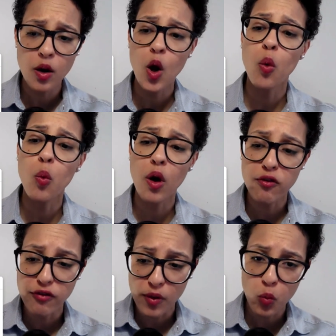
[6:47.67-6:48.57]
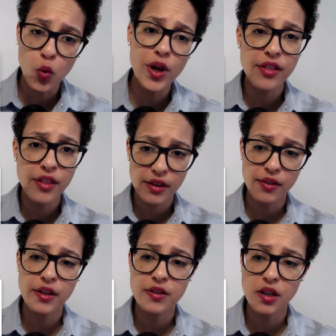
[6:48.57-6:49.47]
Well, from within
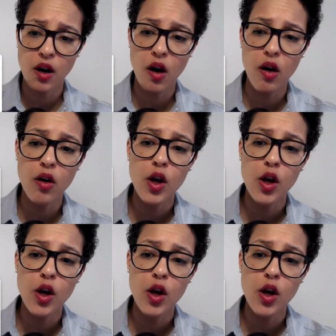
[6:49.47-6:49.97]
this call,